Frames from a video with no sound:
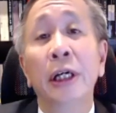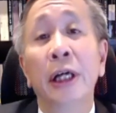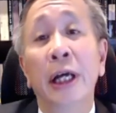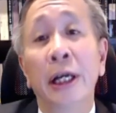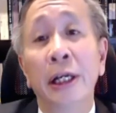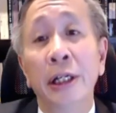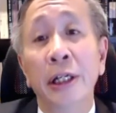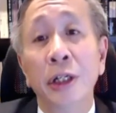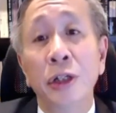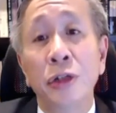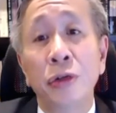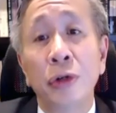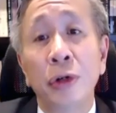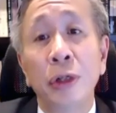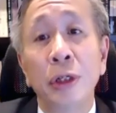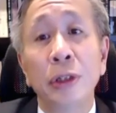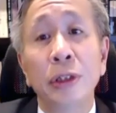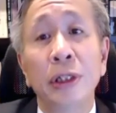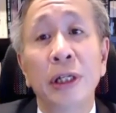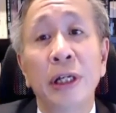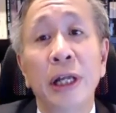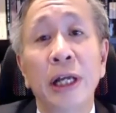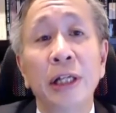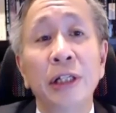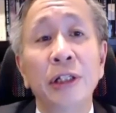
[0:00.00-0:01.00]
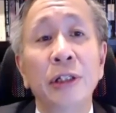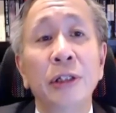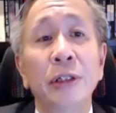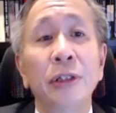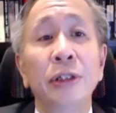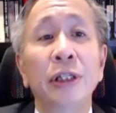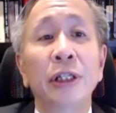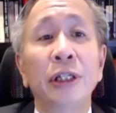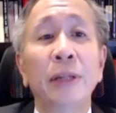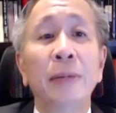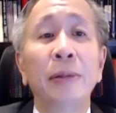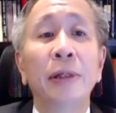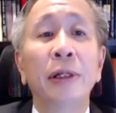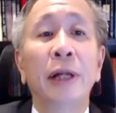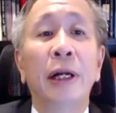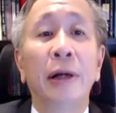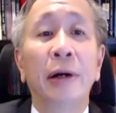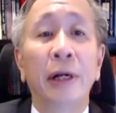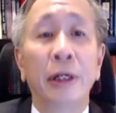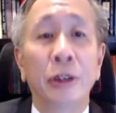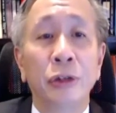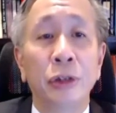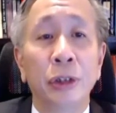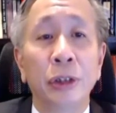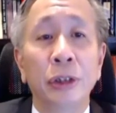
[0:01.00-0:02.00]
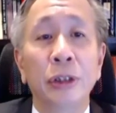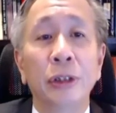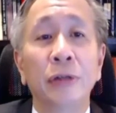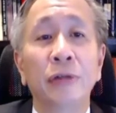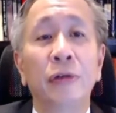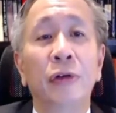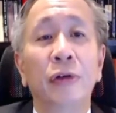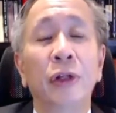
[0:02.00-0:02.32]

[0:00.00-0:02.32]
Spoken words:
and Israel's National Cyber Directorate